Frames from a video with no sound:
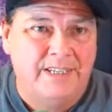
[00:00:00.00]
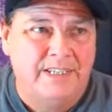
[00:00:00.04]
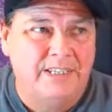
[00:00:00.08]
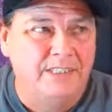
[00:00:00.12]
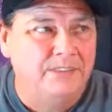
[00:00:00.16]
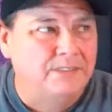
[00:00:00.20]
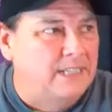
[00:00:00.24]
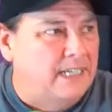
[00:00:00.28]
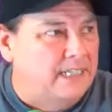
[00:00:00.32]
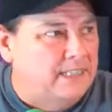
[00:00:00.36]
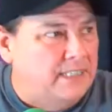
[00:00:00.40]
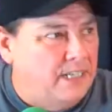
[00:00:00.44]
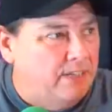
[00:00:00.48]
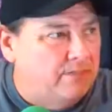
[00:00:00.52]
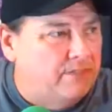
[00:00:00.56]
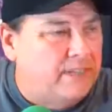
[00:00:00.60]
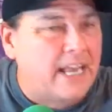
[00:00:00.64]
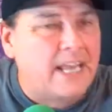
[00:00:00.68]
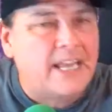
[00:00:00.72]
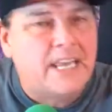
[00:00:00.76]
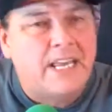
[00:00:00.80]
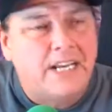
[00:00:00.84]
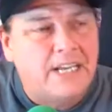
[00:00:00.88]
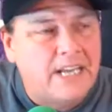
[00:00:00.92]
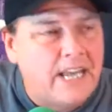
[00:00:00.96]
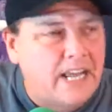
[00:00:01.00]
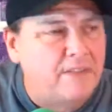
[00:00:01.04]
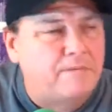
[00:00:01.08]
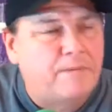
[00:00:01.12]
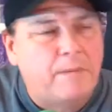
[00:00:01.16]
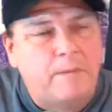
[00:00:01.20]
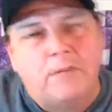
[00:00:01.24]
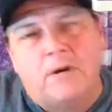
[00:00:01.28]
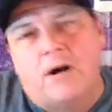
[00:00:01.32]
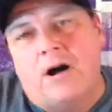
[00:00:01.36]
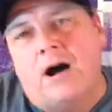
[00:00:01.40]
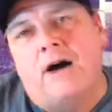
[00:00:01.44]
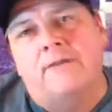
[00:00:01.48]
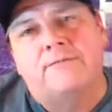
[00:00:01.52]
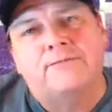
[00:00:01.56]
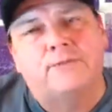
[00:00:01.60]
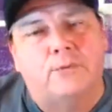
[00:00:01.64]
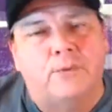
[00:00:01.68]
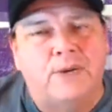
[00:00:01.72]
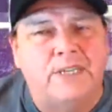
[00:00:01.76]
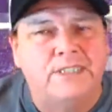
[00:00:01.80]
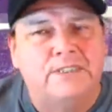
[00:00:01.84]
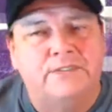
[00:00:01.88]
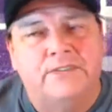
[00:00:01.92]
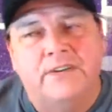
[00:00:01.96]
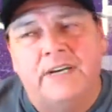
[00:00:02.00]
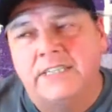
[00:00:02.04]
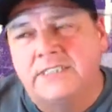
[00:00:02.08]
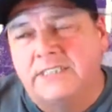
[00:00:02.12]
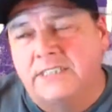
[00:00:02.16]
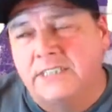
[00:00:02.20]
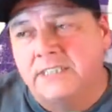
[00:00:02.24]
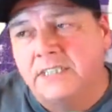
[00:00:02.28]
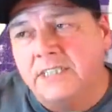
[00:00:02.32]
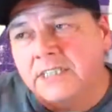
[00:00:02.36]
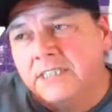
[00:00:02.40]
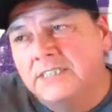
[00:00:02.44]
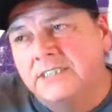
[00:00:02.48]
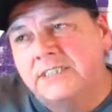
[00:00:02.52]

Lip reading: This is the idea of taking Native people off the reservation,